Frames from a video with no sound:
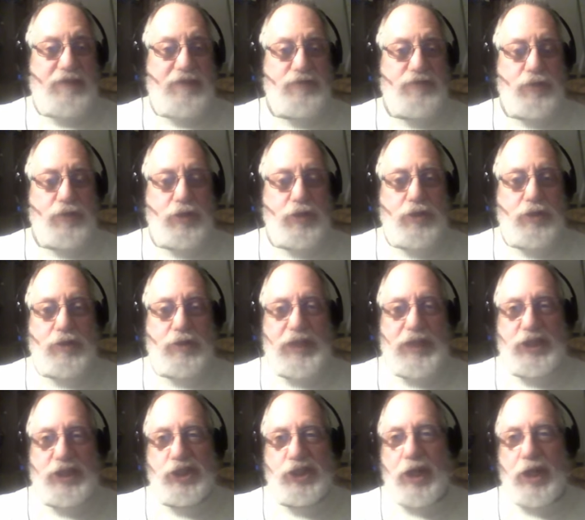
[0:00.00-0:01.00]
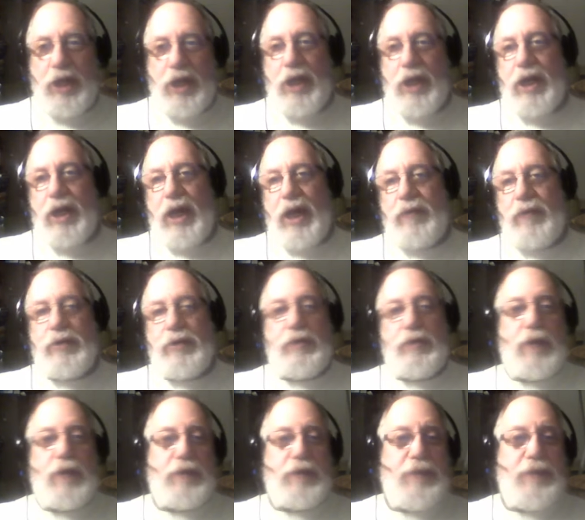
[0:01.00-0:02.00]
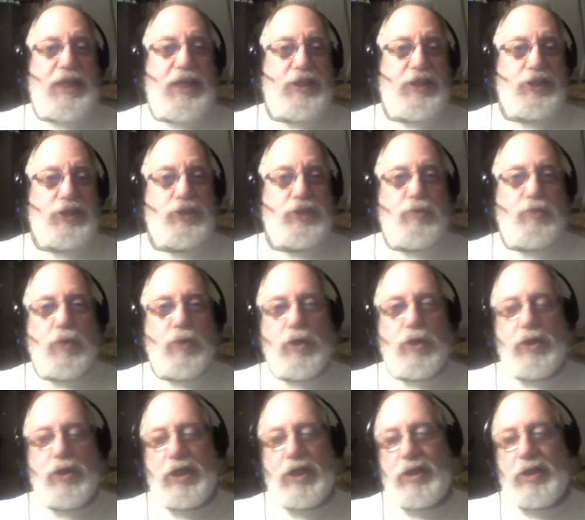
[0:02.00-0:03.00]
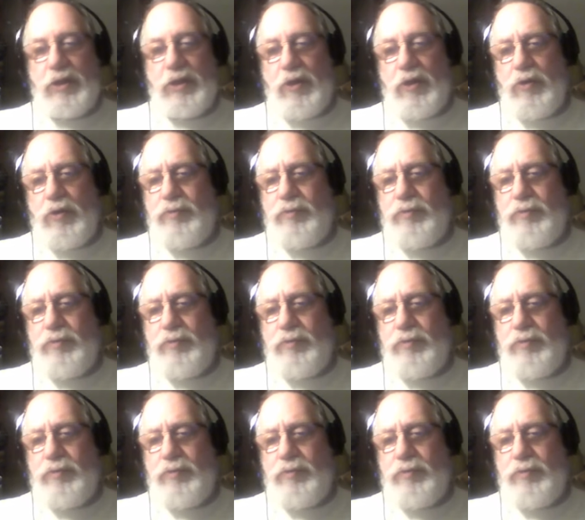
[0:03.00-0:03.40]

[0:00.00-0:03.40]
after the glitch. I really want to make this work.